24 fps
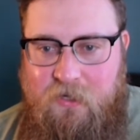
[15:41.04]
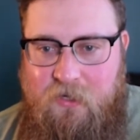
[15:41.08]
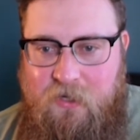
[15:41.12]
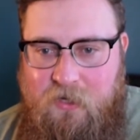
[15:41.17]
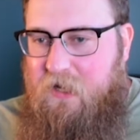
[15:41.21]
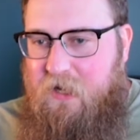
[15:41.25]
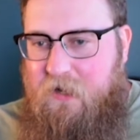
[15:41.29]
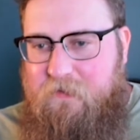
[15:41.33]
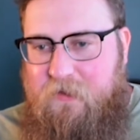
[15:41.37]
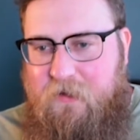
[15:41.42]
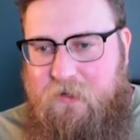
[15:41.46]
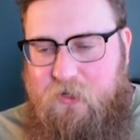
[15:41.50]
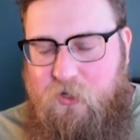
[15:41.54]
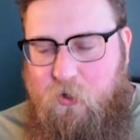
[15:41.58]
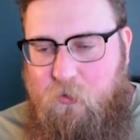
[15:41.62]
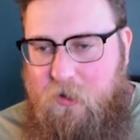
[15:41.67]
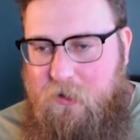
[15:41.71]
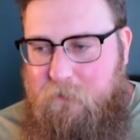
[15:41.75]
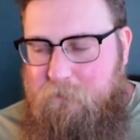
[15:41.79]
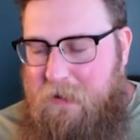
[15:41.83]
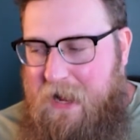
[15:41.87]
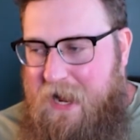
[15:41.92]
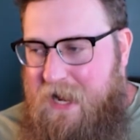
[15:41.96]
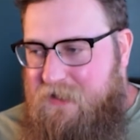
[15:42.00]
And then going
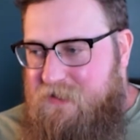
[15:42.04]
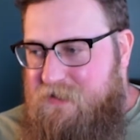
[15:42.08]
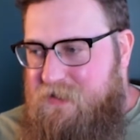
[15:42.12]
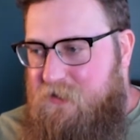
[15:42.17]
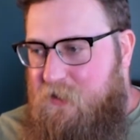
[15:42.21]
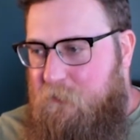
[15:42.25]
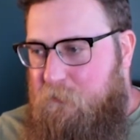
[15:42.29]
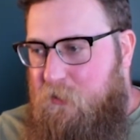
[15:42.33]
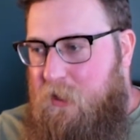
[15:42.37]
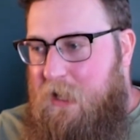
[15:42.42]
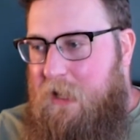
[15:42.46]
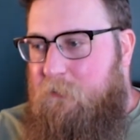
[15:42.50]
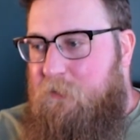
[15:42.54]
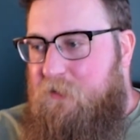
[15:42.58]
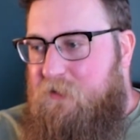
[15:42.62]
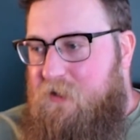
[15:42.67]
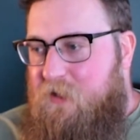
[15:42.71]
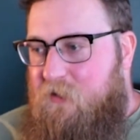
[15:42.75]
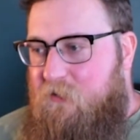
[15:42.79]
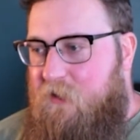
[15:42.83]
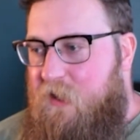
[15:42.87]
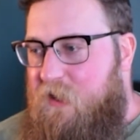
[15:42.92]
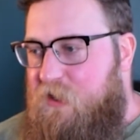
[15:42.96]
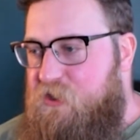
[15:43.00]
back to the plot with the
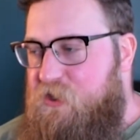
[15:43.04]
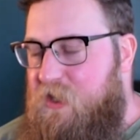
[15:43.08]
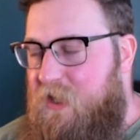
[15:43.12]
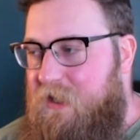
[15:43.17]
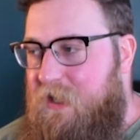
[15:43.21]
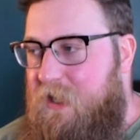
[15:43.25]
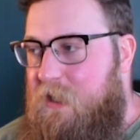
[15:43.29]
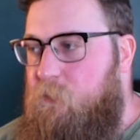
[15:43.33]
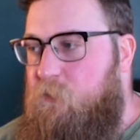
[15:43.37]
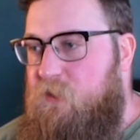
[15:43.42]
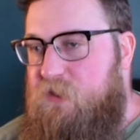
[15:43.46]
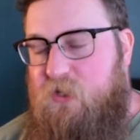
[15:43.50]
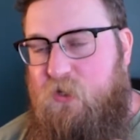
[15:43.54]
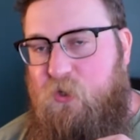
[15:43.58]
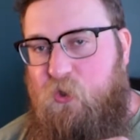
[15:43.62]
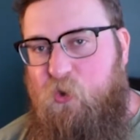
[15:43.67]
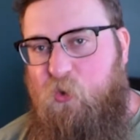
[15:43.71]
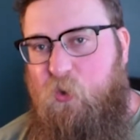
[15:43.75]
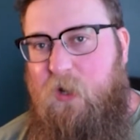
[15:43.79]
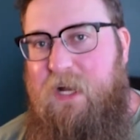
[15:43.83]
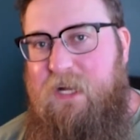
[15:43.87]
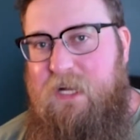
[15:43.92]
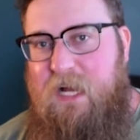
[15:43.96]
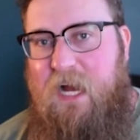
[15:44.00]
election, it was a
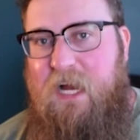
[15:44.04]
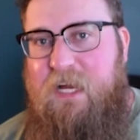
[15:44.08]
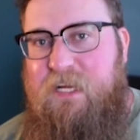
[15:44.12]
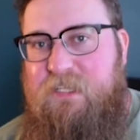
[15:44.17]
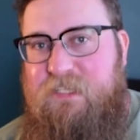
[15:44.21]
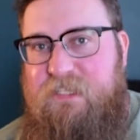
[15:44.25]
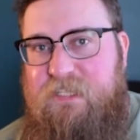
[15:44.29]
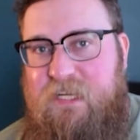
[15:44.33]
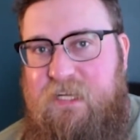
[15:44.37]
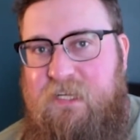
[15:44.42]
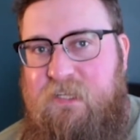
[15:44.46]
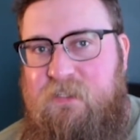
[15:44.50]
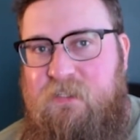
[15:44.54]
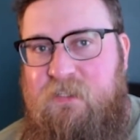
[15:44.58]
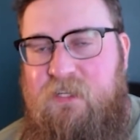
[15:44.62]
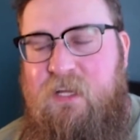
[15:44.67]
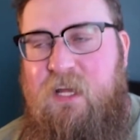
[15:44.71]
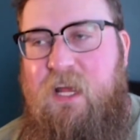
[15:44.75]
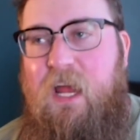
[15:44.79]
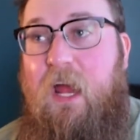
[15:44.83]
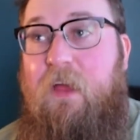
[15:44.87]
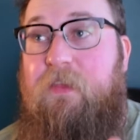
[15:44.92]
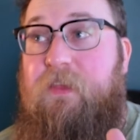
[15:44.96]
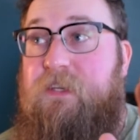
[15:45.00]
great idea.
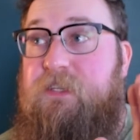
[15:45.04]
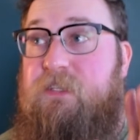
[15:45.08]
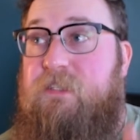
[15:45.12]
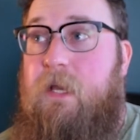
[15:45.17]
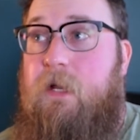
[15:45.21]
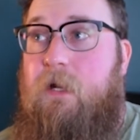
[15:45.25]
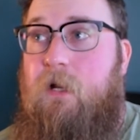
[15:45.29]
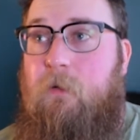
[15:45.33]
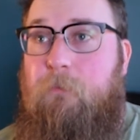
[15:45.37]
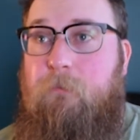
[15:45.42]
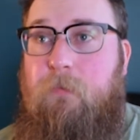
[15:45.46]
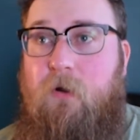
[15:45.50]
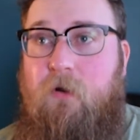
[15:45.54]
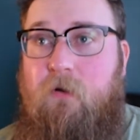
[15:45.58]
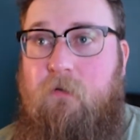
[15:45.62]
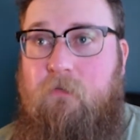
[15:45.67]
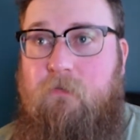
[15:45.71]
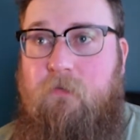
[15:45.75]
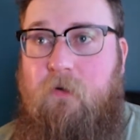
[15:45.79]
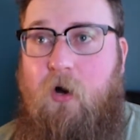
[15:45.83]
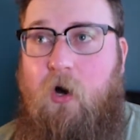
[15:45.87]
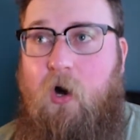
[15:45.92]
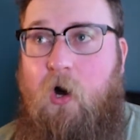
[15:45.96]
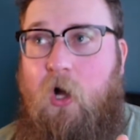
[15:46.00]
And the setup of
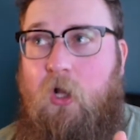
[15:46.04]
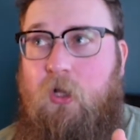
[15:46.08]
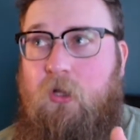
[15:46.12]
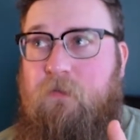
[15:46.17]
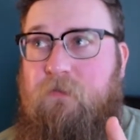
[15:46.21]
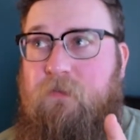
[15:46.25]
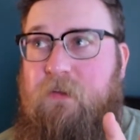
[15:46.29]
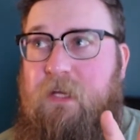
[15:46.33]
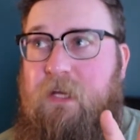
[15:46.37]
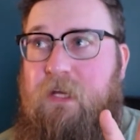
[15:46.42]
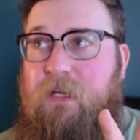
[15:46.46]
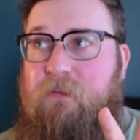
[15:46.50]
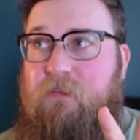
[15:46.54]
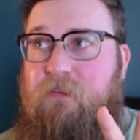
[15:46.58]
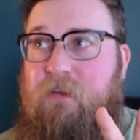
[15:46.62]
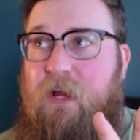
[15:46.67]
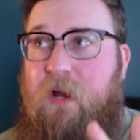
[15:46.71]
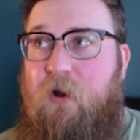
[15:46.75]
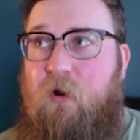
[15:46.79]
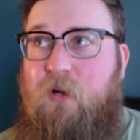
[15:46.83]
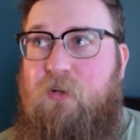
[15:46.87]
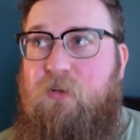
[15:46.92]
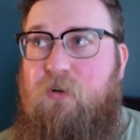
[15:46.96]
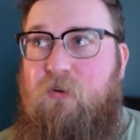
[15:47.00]
all of these
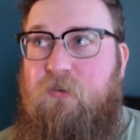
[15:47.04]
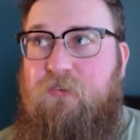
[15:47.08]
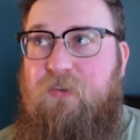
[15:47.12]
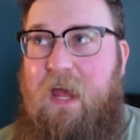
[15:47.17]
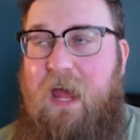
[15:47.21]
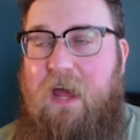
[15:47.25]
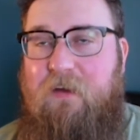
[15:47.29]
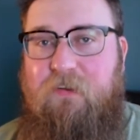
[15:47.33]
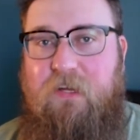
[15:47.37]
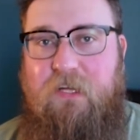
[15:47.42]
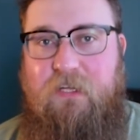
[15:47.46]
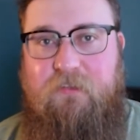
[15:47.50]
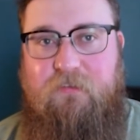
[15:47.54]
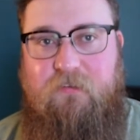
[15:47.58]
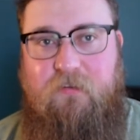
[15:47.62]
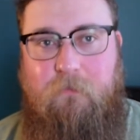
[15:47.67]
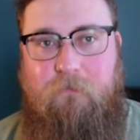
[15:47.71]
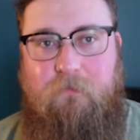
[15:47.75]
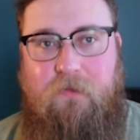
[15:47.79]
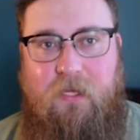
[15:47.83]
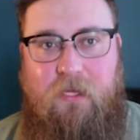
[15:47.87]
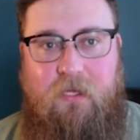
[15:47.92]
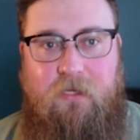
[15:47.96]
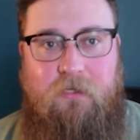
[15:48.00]
characters having
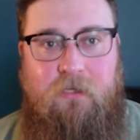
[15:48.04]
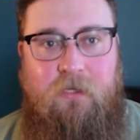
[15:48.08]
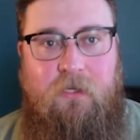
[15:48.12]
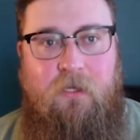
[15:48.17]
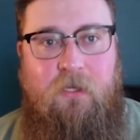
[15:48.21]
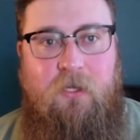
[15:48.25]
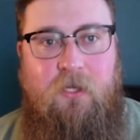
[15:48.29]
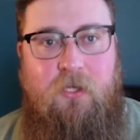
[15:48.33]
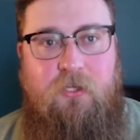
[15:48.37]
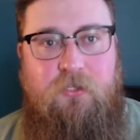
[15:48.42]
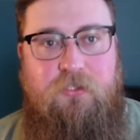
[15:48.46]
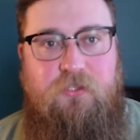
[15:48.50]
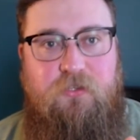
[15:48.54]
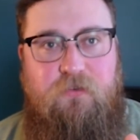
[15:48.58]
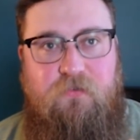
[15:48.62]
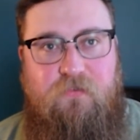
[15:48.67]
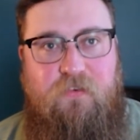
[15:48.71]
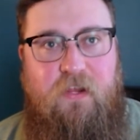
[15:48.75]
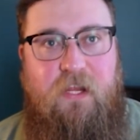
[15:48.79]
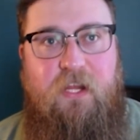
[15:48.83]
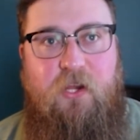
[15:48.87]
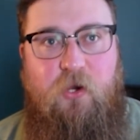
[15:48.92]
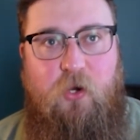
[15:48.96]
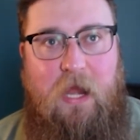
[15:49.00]
something to
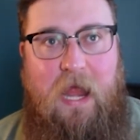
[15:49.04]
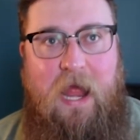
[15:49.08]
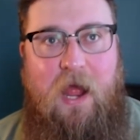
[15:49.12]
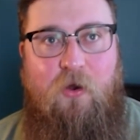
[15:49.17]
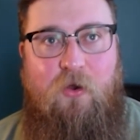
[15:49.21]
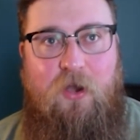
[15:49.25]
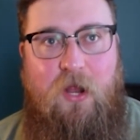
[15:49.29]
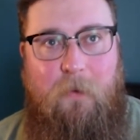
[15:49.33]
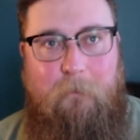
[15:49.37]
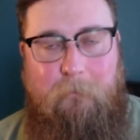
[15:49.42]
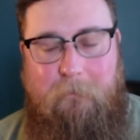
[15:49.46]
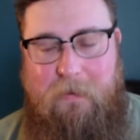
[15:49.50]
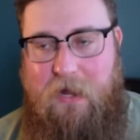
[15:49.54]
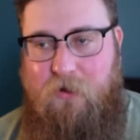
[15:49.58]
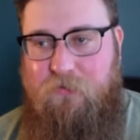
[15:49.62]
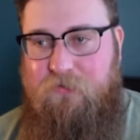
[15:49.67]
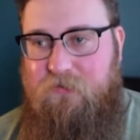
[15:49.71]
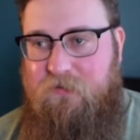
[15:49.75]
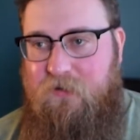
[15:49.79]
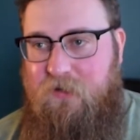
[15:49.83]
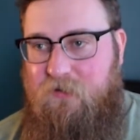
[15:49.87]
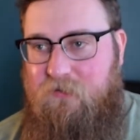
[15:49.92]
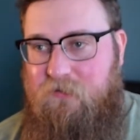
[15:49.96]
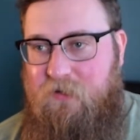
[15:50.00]
figure out about
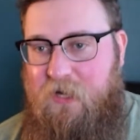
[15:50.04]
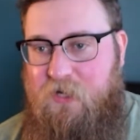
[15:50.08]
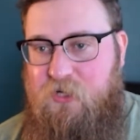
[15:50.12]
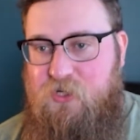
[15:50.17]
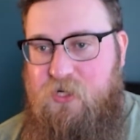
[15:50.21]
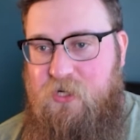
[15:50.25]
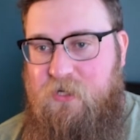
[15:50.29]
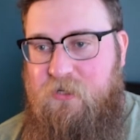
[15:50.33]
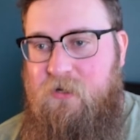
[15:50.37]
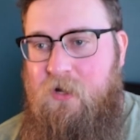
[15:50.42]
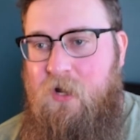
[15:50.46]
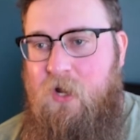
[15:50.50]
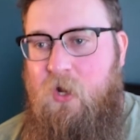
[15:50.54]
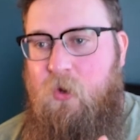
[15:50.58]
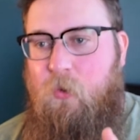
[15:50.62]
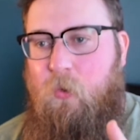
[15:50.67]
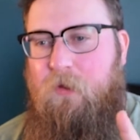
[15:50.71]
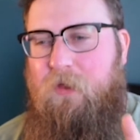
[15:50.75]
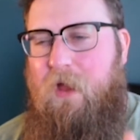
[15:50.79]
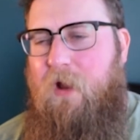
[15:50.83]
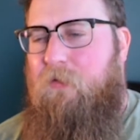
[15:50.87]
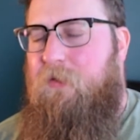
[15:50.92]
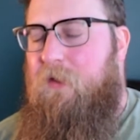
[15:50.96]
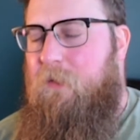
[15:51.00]
the election
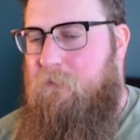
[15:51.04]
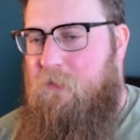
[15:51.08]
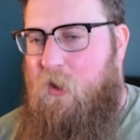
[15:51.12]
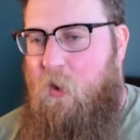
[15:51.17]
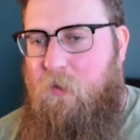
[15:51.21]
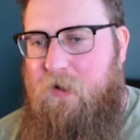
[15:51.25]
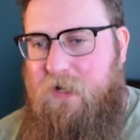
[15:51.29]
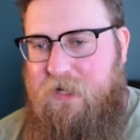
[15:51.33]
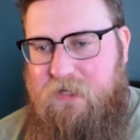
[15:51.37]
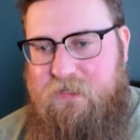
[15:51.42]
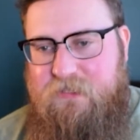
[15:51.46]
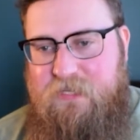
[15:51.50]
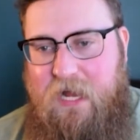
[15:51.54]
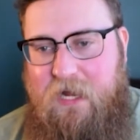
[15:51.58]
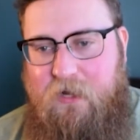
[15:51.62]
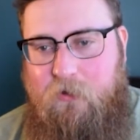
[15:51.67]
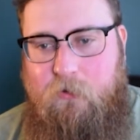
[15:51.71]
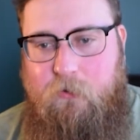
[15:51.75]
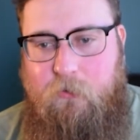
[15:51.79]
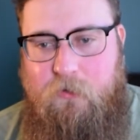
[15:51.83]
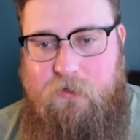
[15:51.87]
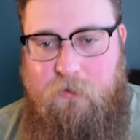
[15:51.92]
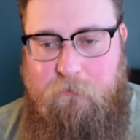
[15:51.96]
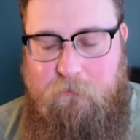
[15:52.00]
without them knowing exactly
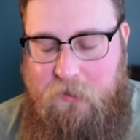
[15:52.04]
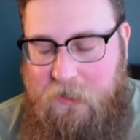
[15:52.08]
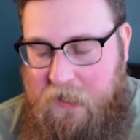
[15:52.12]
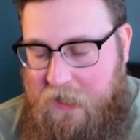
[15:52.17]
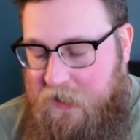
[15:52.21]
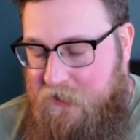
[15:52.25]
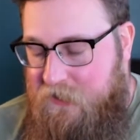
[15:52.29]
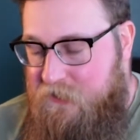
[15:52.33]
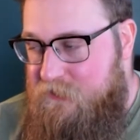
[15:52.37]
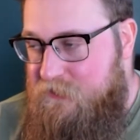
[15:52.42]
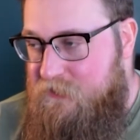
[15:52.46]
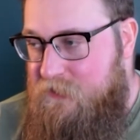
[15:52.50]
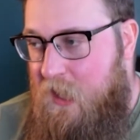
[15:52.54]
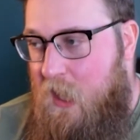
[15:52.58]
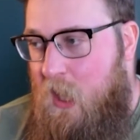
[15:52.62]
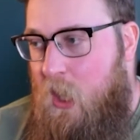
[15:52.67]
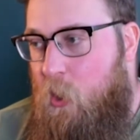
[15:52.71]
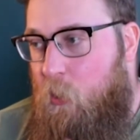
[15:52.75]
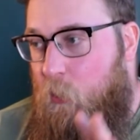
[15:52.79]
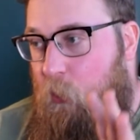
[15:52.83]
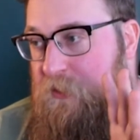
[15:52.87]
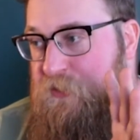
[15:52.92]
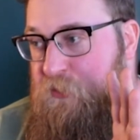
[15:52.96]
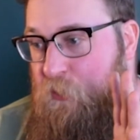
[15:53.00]
what the plan is
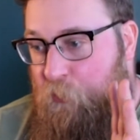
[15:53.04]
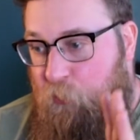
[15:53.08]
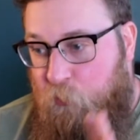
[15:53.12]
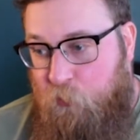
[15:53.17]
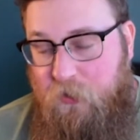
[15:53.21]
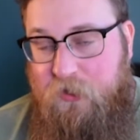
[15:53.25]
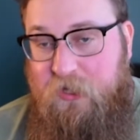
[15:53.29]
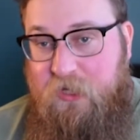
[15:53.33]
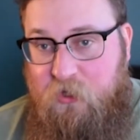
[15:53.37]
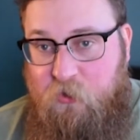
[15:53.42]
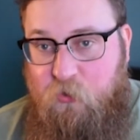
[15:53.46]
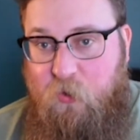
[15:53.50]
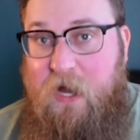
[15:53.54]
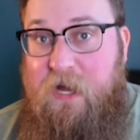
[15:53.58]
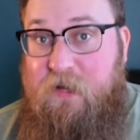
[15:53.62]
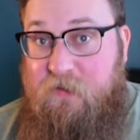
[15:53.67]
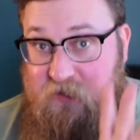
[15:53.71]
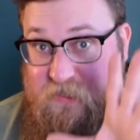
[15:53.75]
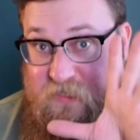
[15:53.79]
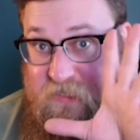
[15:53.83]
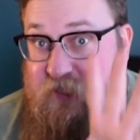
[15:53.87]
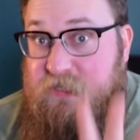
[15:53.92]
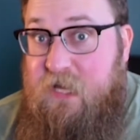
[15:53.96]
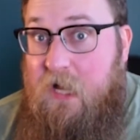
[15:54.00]
was really great. The
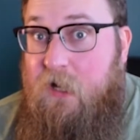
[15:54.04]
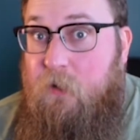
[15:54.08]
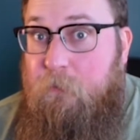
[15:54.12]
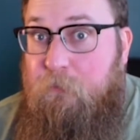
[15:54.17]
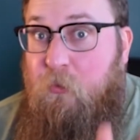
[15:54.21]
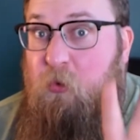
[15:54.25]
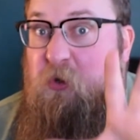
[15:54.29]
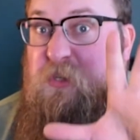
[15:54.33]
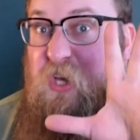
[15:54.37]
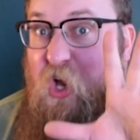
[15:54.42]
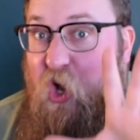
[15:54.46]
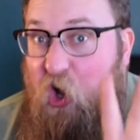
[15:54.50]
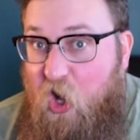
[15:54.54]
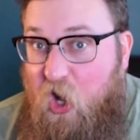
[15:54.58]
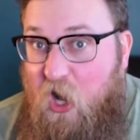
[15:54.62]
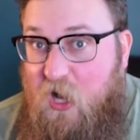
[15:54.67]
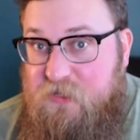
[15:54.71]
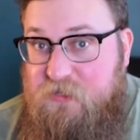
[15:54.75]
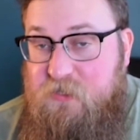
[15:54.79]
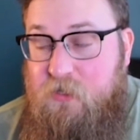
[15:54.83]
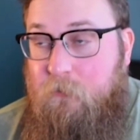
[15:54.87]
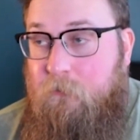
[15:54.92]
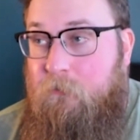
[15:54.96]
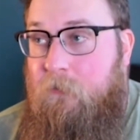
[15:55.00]
setup was
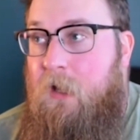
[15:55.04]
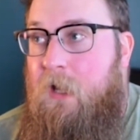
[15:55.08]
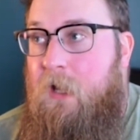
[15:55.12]
awesome.